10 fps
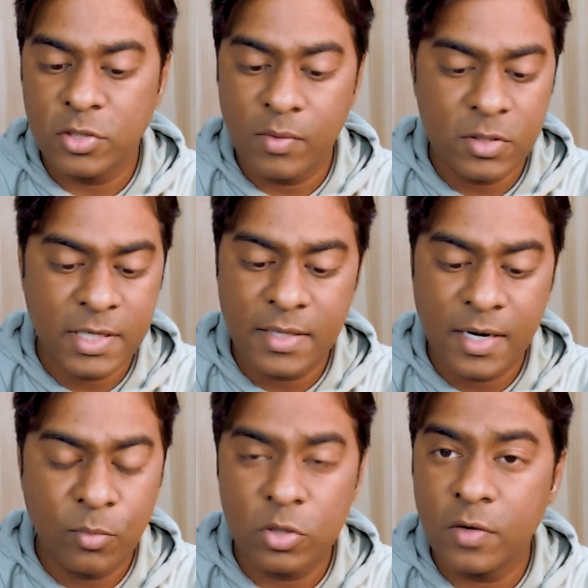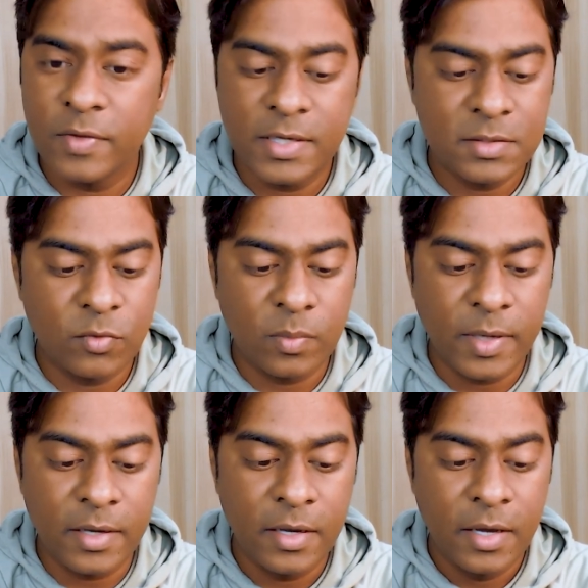so I would say that both of these would
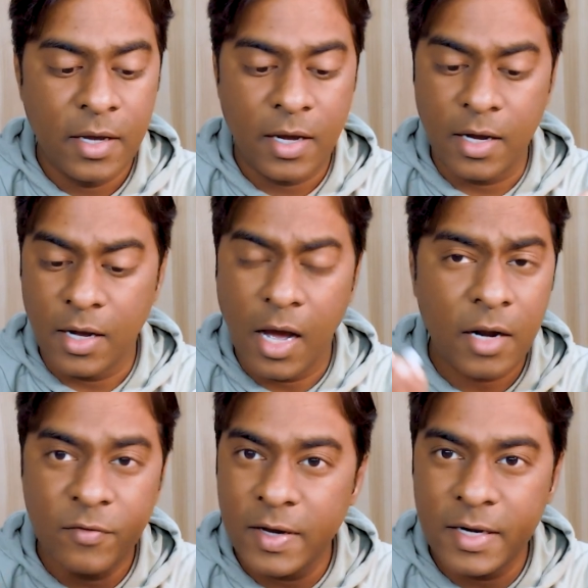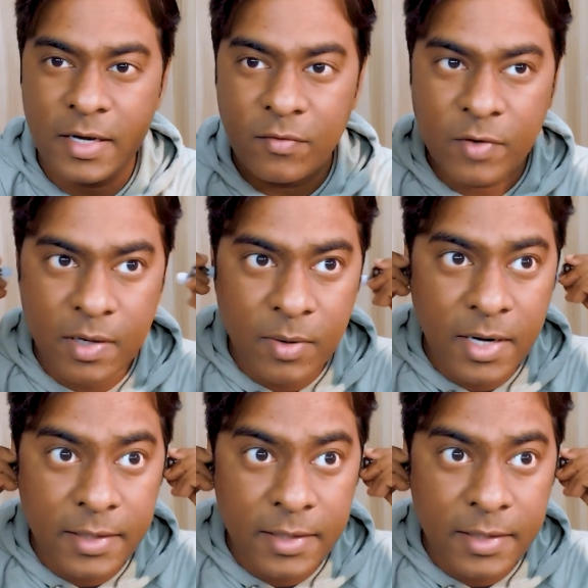be are fairly comfortable.